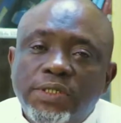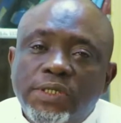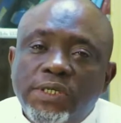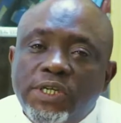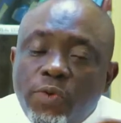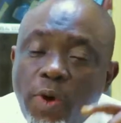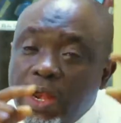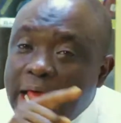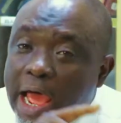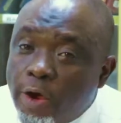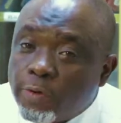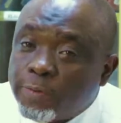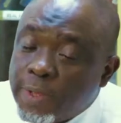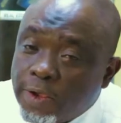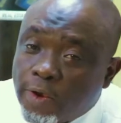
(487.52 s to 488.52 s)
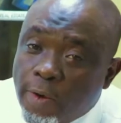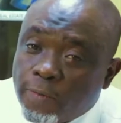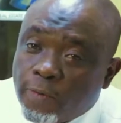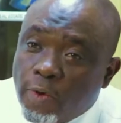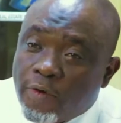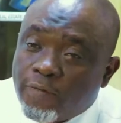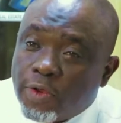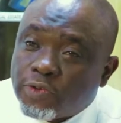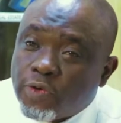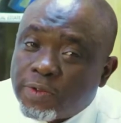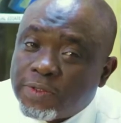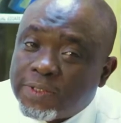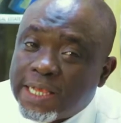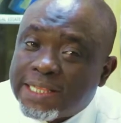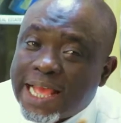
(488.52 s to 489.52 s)
The one that obtained governor's
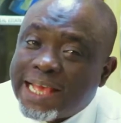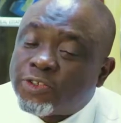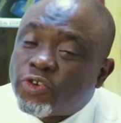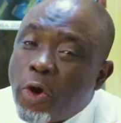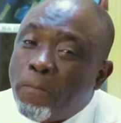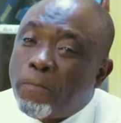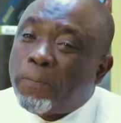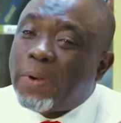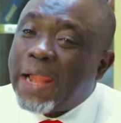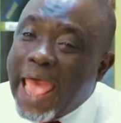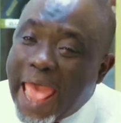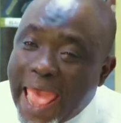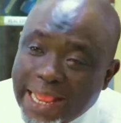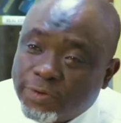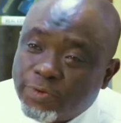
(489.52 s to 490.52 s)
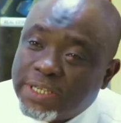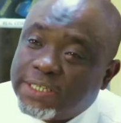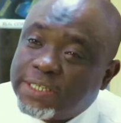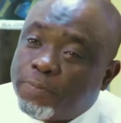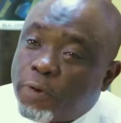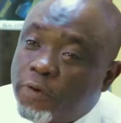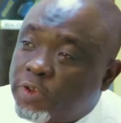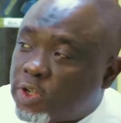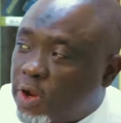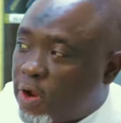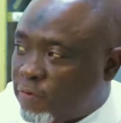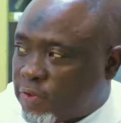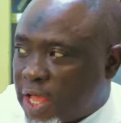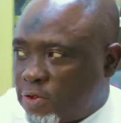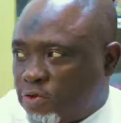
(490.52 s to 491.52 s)
consent has complied with the provision
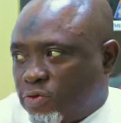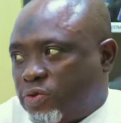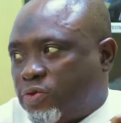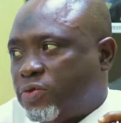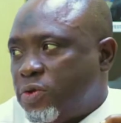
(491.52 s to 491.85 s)
of statutes.